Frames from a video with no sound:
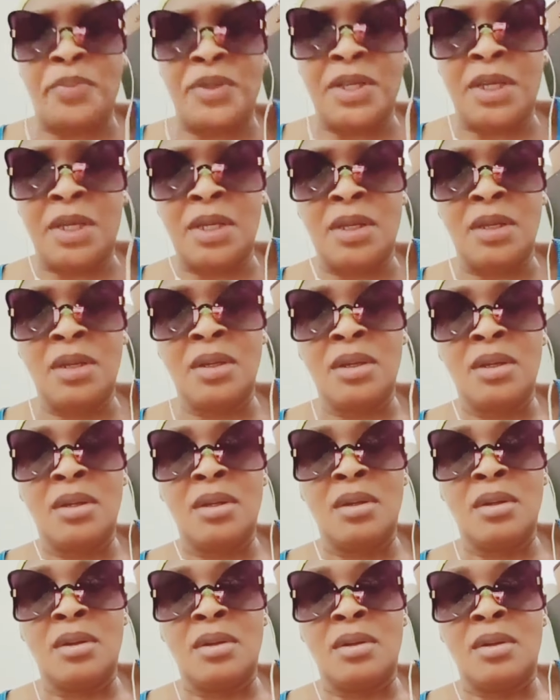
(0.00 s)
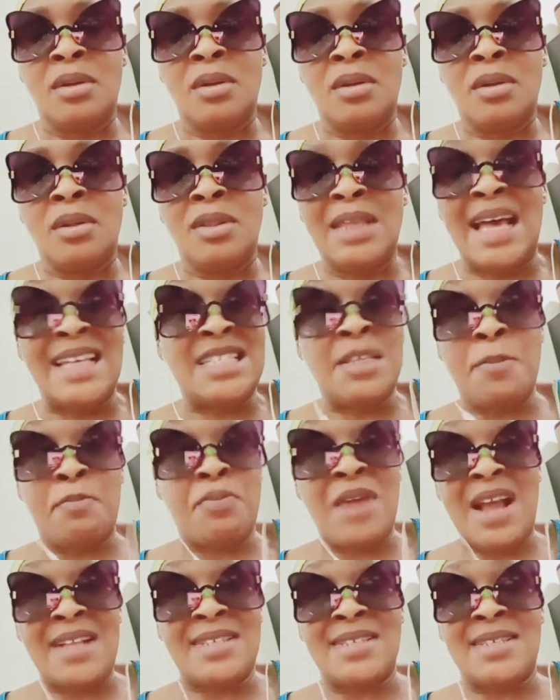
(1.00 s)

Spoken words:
me. That's the practice